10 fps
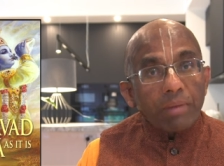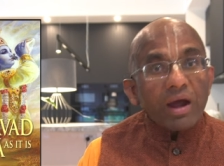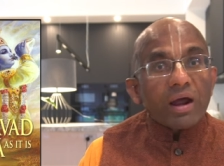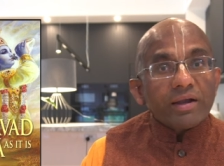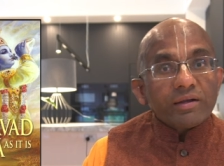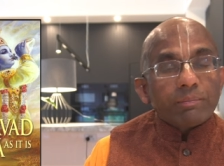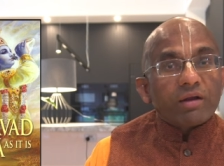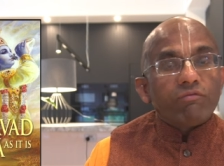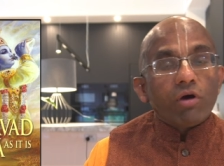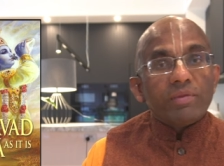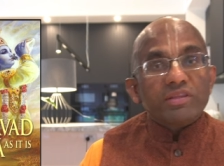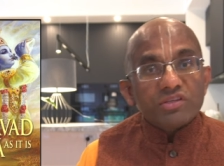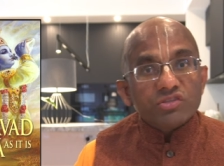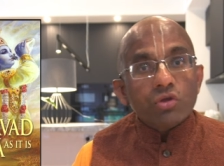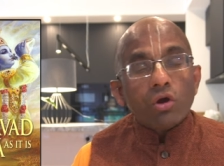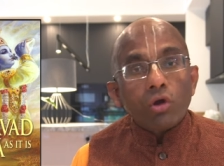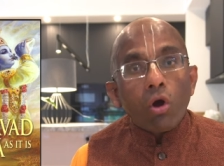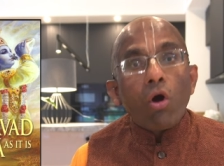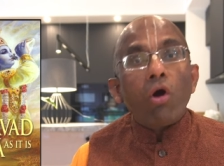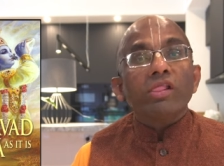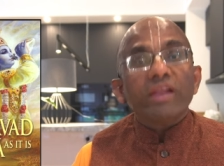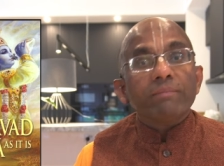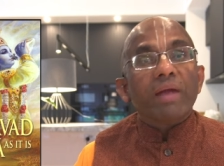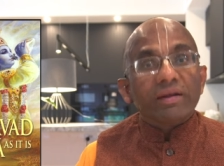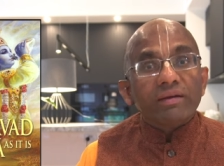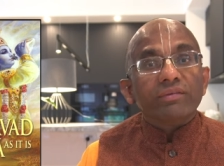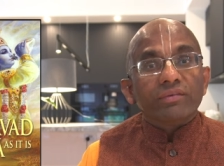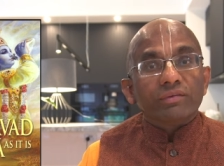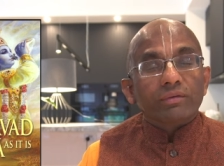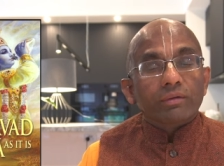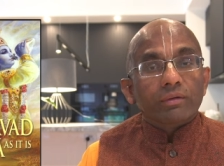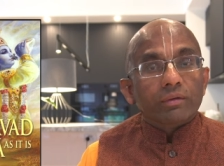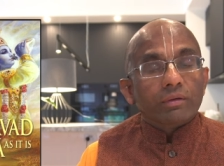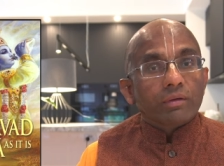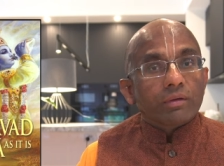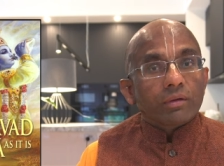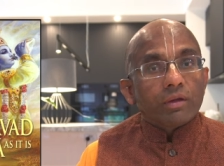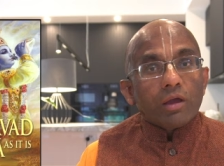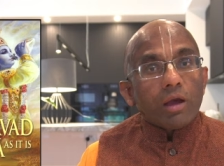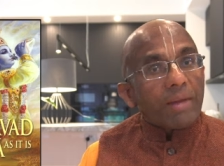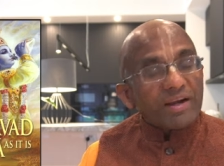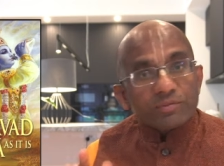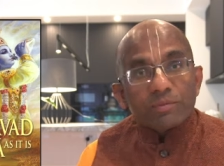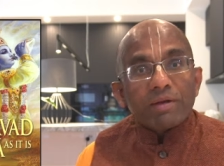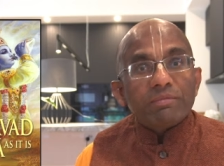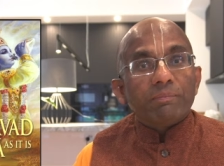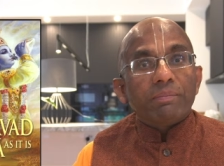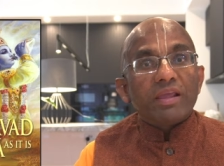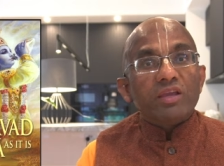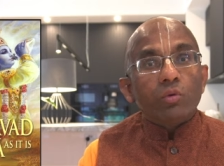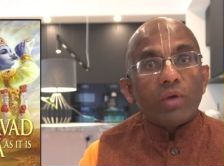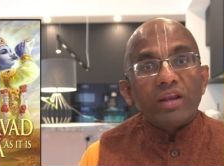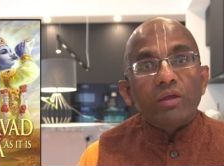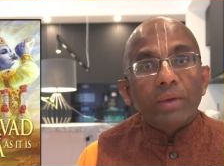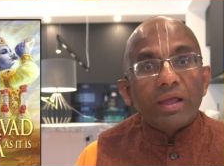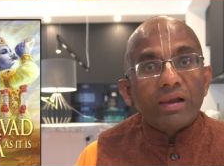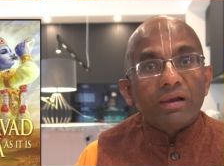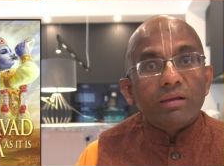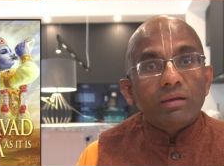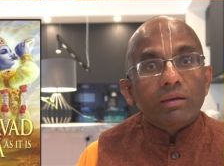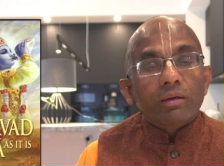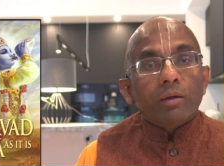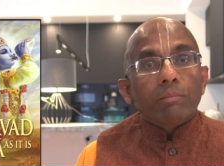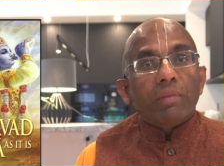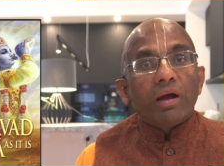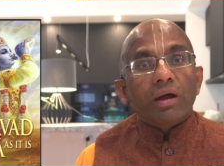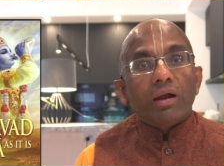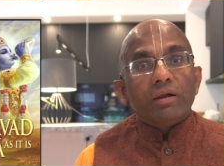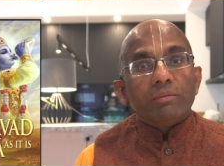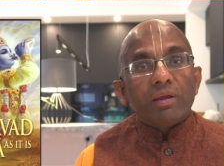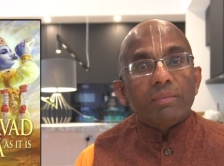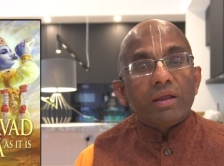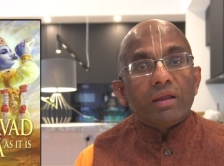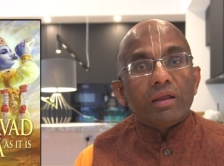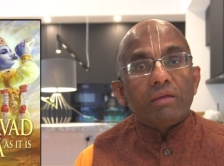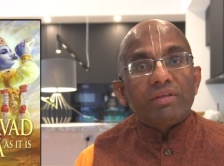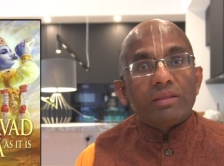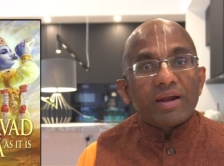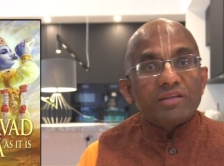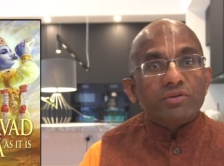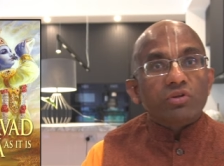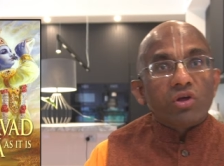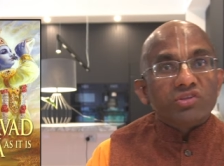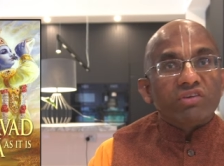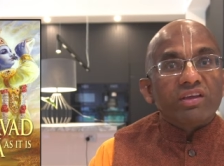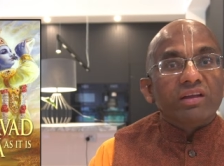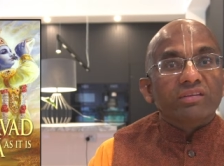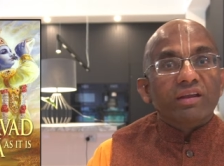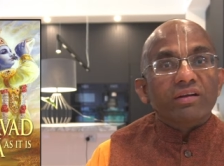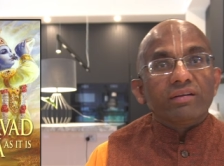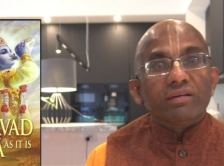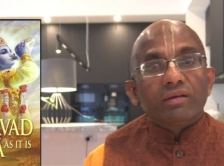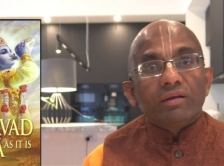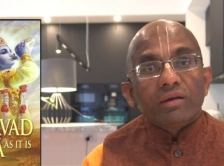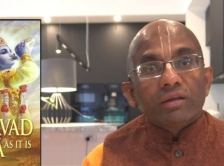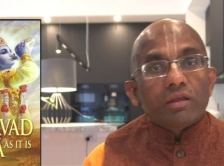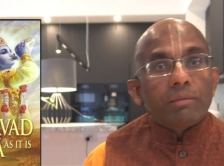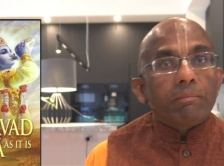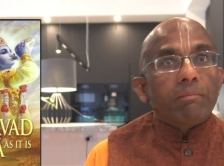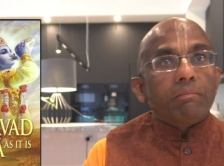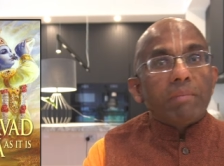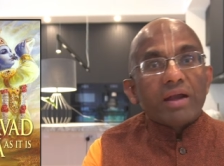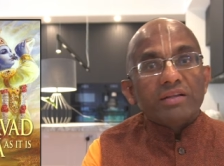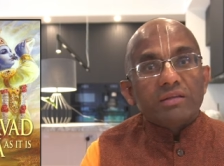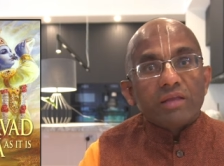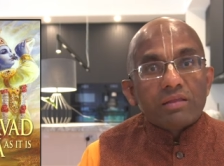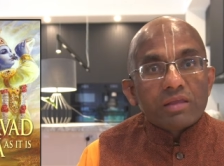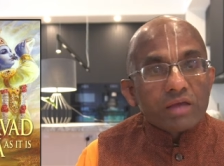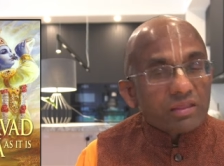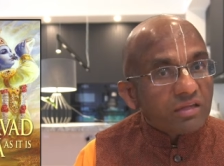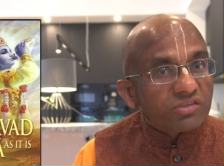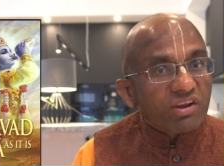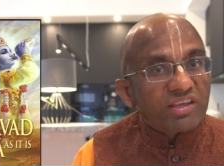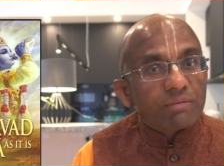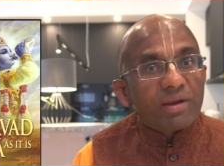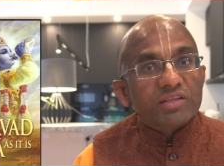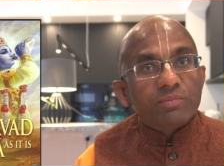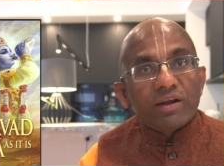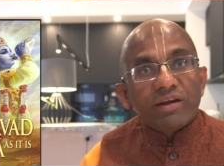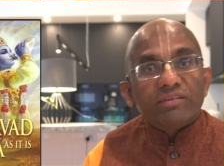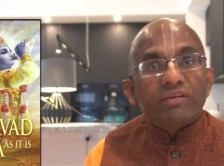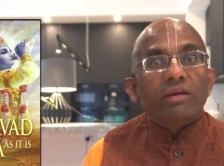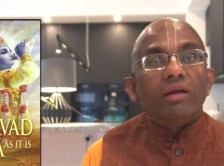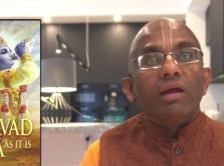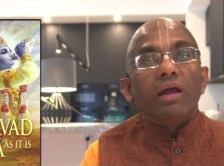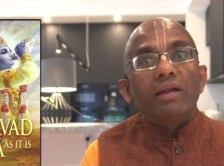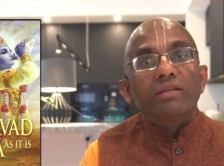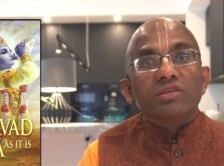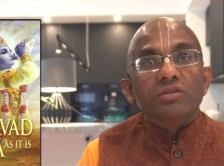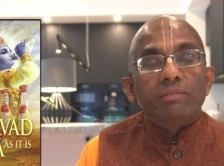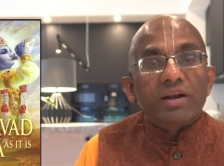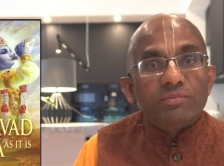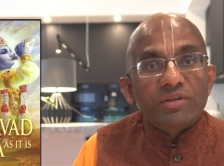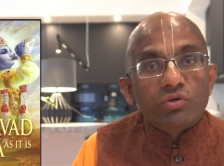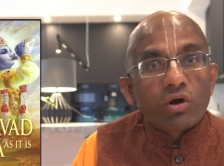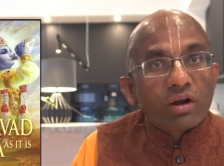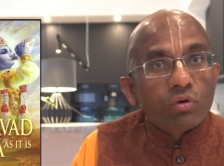But performance is not all that matters. A batsman might be playing very well, but maybe when the batsman is the non-strikers and the bat the, the other striking batsman hits and this batsman is caught